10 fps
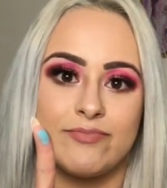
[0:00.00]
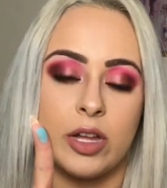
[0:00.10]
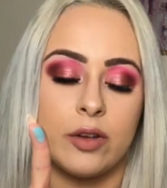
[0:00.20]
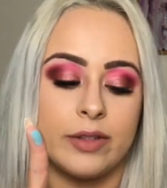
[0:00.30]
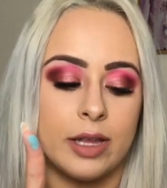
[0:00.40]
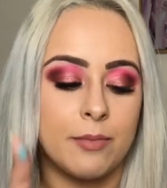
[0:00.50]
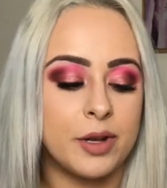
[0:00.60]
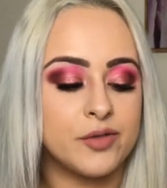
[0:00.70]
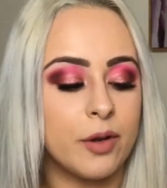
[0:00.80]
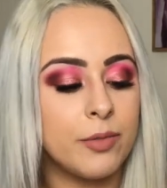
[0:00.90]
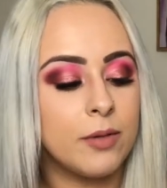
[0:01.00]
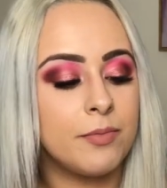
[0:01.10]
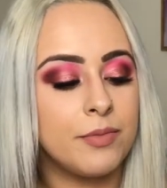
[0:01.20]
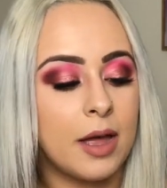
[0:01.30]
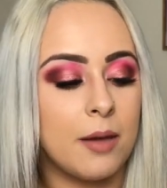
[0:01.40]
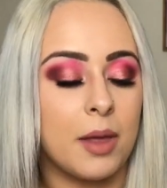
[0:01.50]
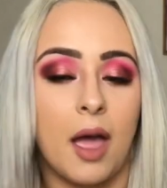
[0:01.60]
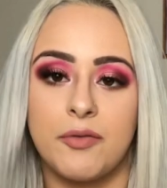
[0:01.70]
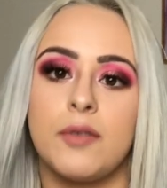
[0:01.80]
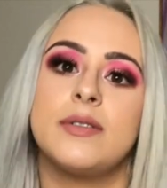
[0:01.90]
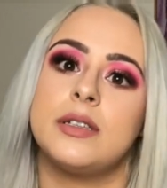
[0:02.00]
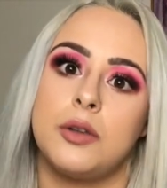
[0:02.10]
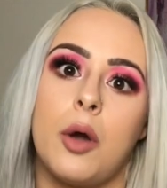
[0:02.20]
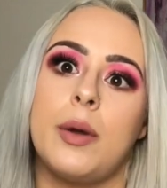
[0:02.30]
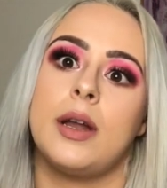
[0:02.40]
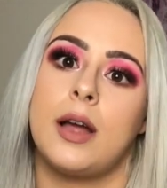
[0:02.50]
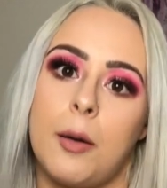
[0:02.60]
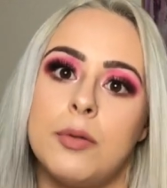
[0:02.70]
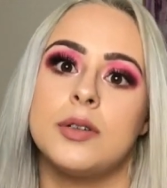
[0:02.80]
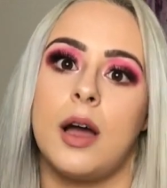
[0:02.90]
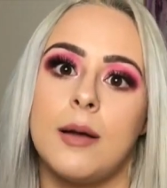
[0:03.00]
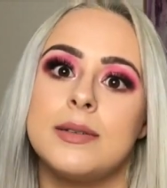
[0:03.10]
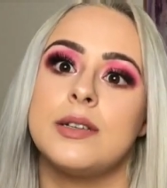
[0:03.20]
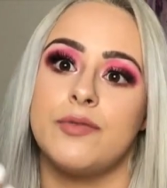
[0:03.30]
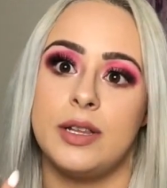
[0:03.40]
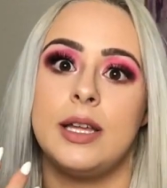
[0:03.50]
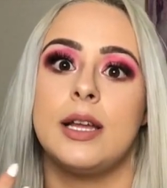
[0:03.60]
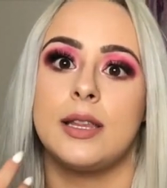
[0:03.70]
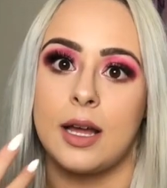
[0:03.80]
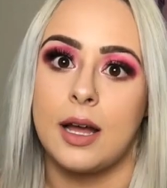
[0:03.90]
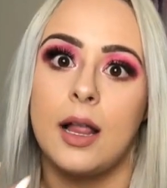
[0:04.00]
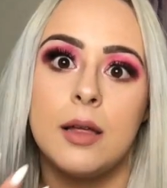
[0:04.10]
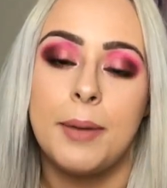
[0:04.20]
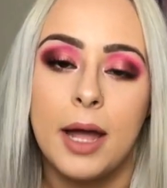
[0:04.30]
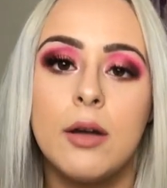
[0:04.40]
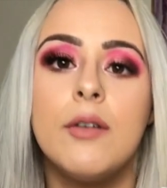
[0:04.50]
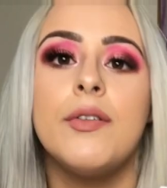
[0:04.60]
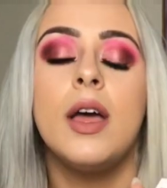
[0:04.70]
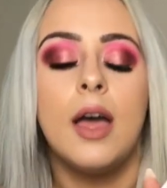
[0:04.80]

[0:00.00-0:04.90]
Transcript: I don't really get much from them. You have to obviously go in a couple times to really get that color payoff.